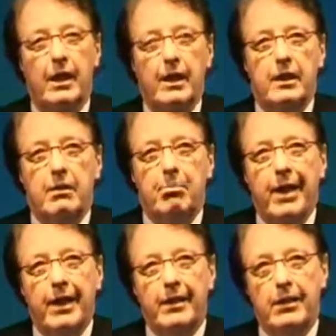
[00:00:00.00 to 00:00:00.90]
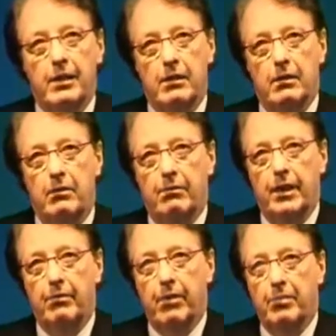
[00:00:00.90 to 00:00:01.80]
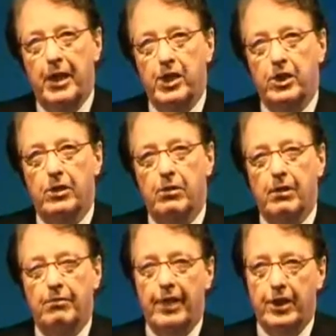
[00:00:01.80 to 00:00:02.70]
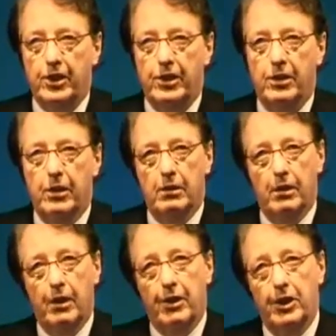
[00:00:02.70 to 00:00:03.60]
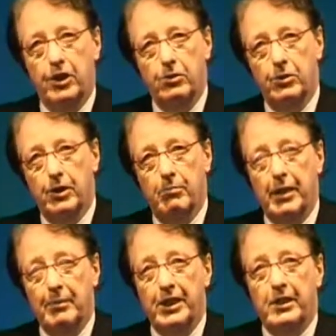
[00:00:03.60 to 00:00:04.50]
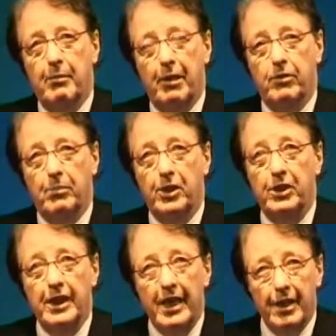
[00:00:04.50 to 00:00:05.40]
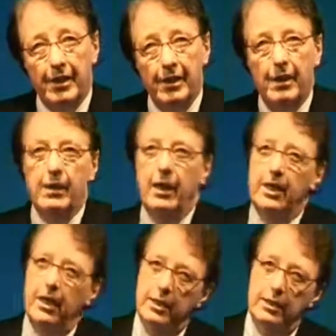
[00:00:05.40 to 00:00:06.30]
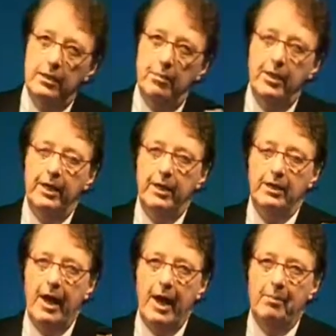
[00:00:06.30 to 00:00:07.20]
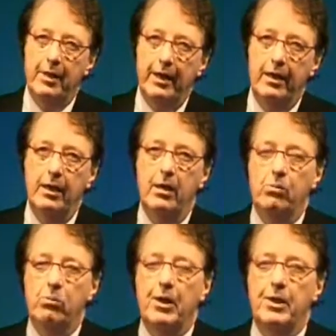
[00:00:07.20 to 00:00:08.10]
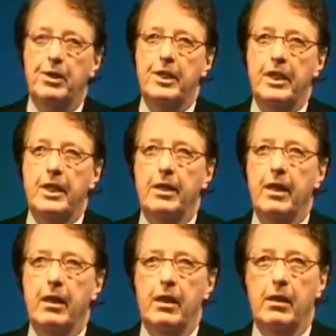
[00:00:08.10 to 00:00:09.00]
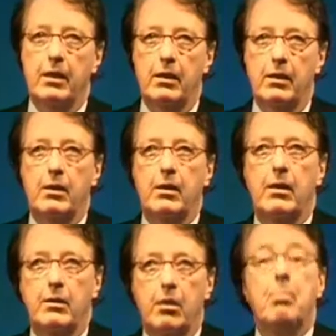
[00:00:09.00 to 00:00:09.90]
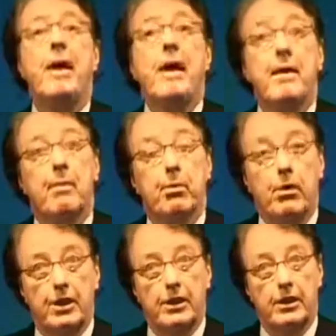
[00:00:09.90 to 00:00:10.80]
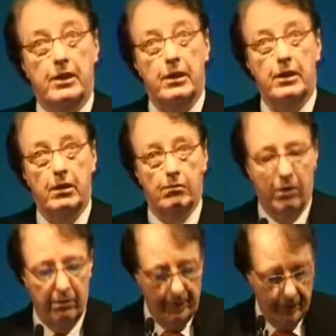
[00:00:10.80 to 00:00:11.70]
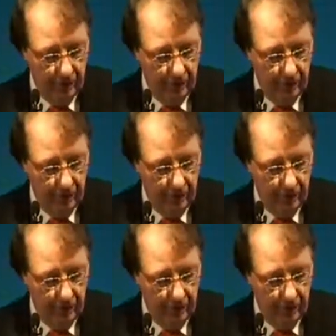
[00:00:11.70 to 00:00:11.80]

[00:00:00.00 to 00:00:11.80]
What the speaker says: independent of inflammation or infection or other issues that may be stemming from the teeth. It is something that's happening with the repair processes involving the